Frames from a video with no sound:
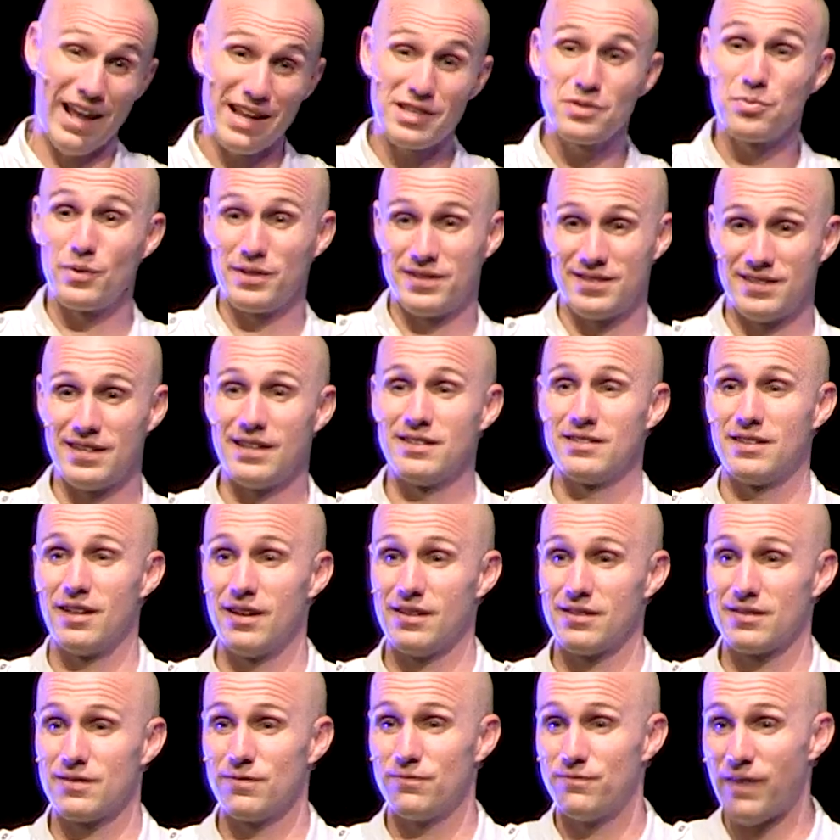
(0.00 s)
that's what sin
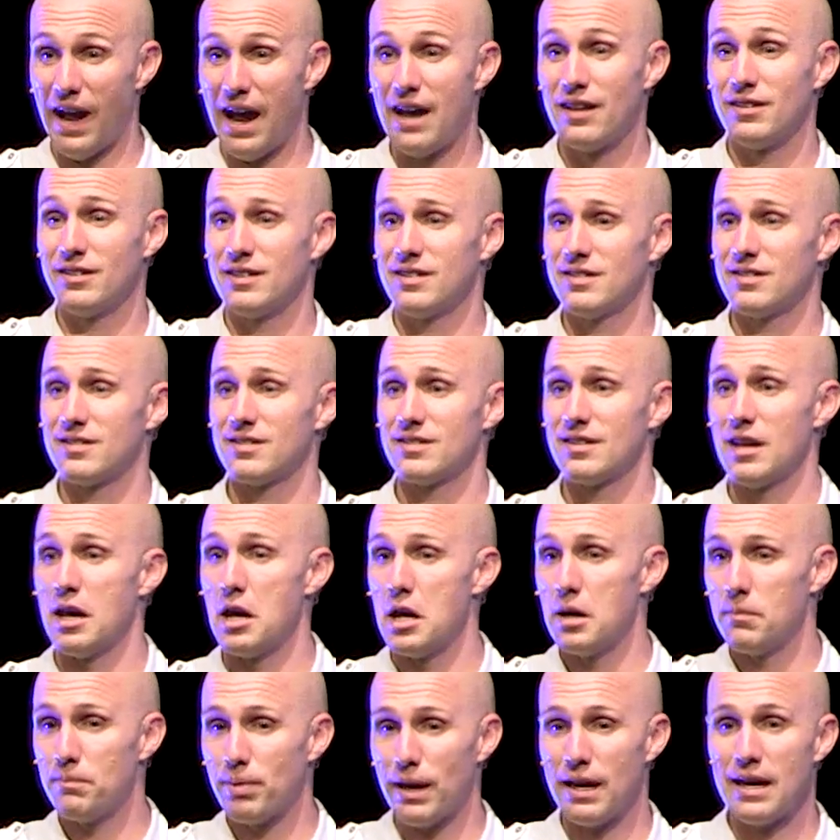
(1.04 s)
does. Violence,
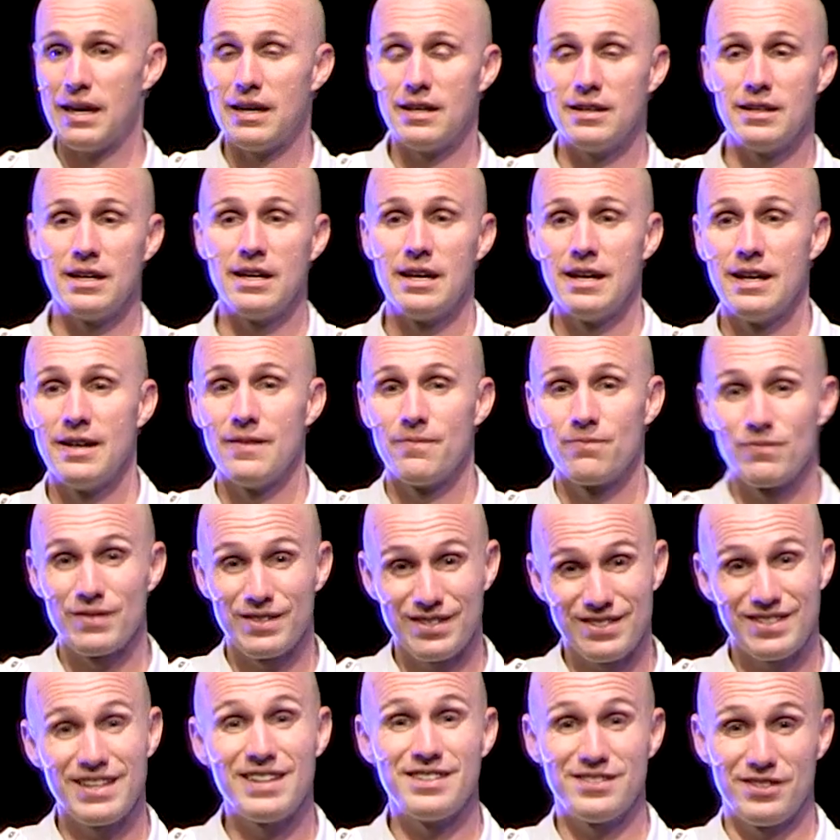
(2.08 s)
pain,
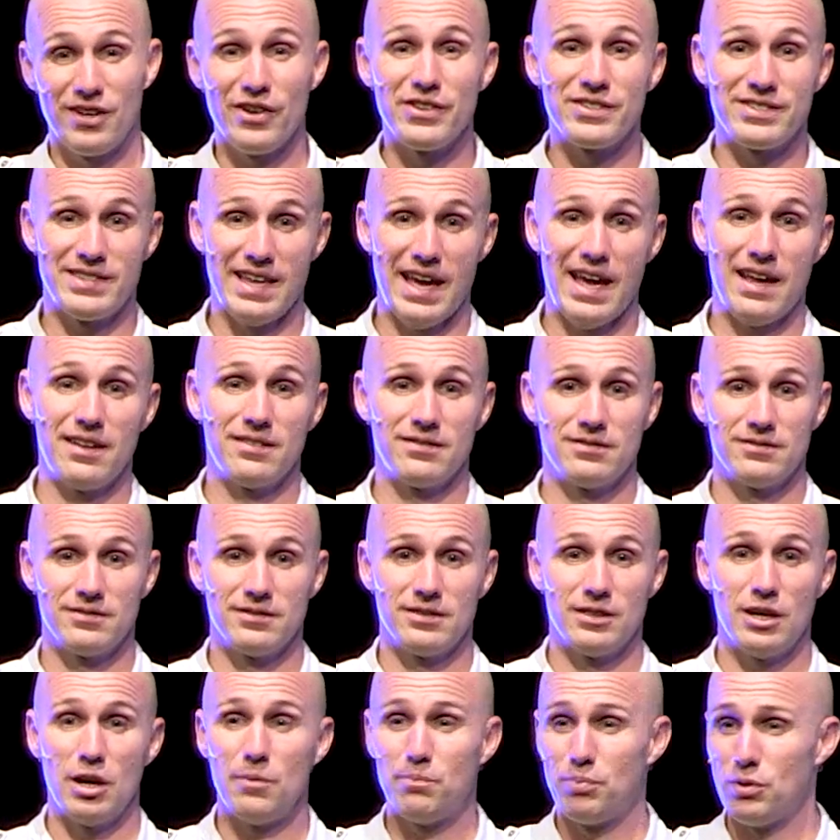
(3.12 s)
sin does that.
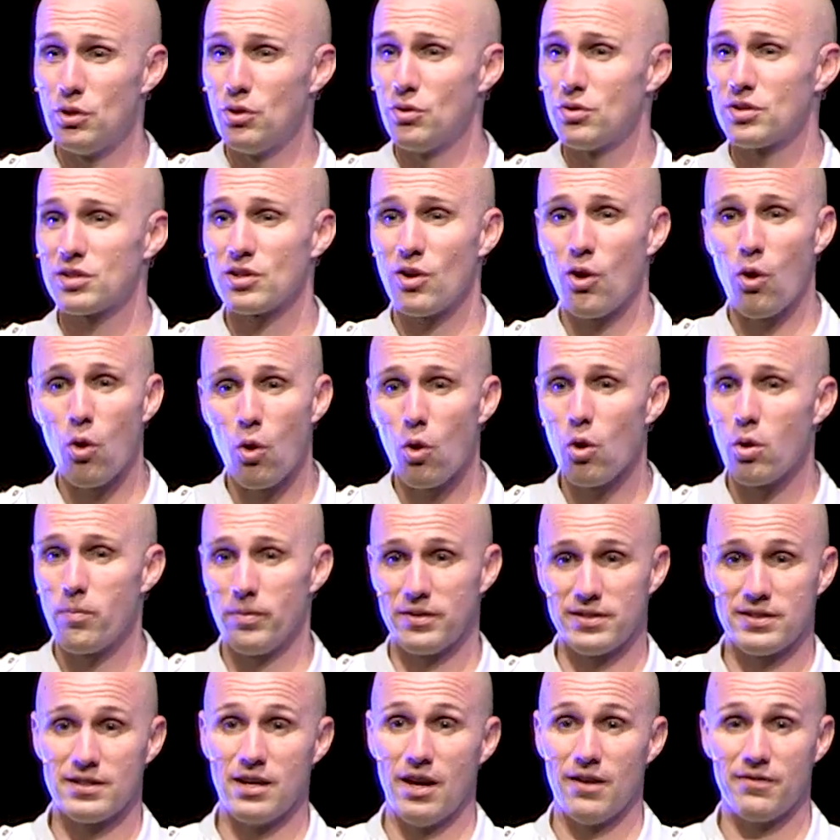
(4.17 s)
Abuse, horrible
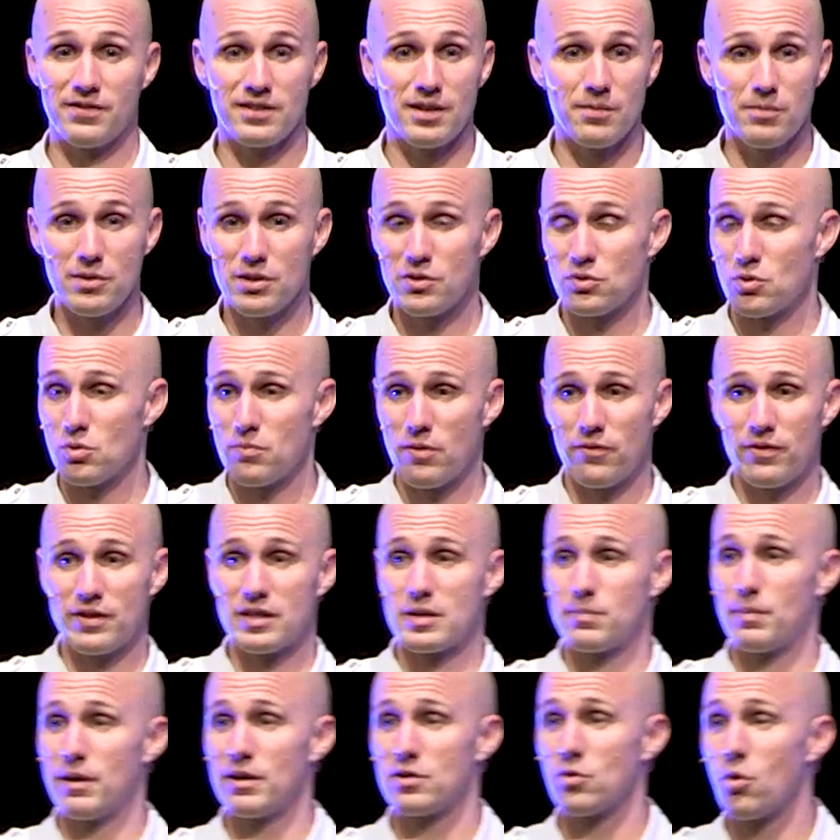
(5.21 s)
stuff. Some in this room have
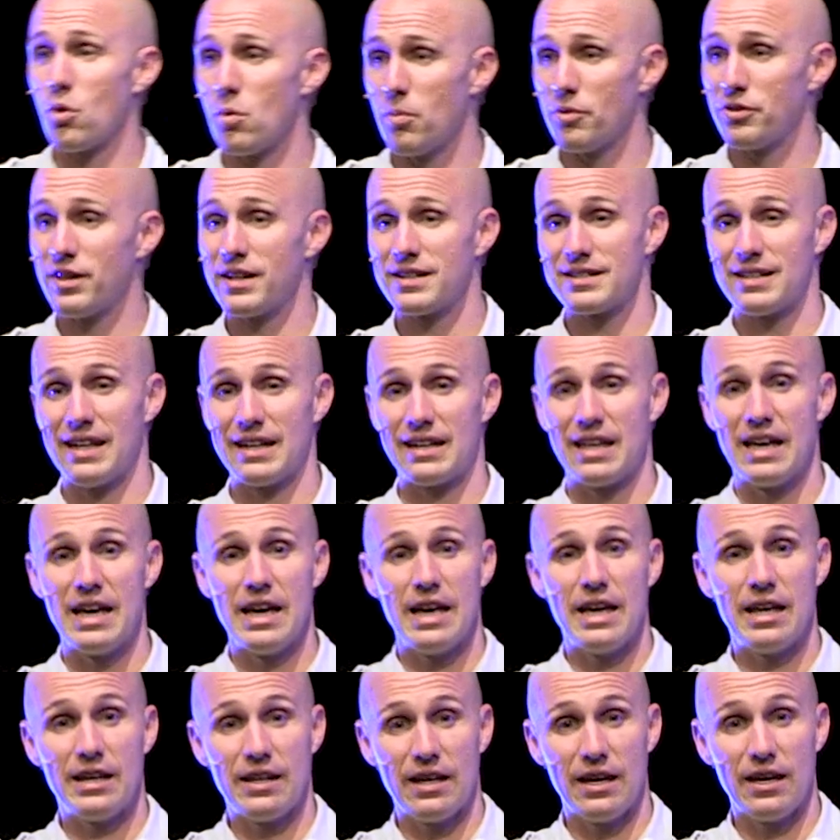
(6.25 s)
experienced horrible things. Like,
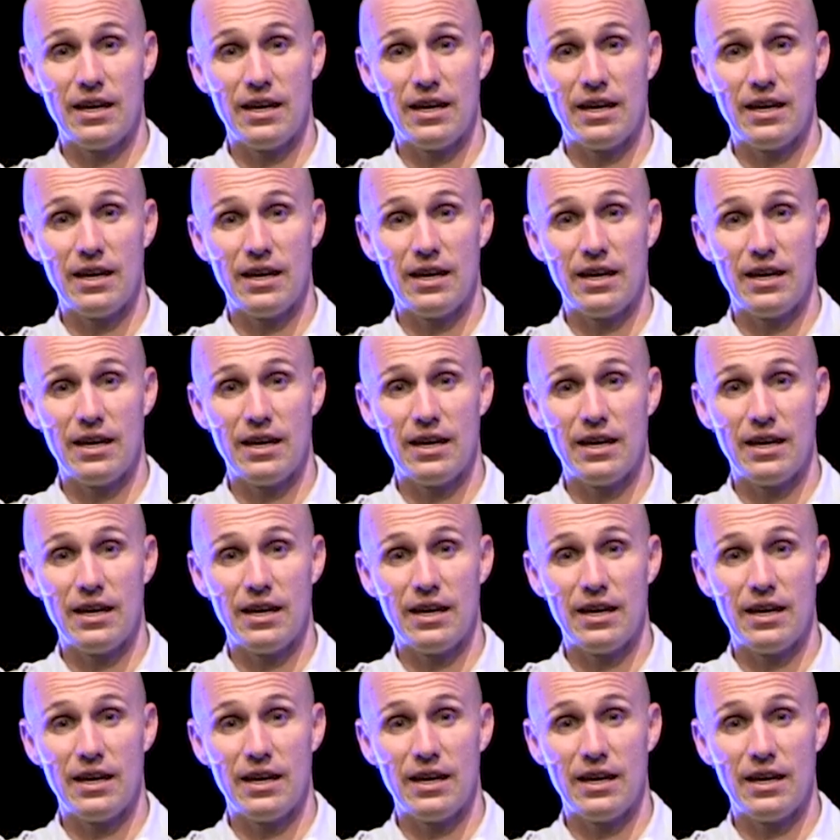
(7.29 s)
and,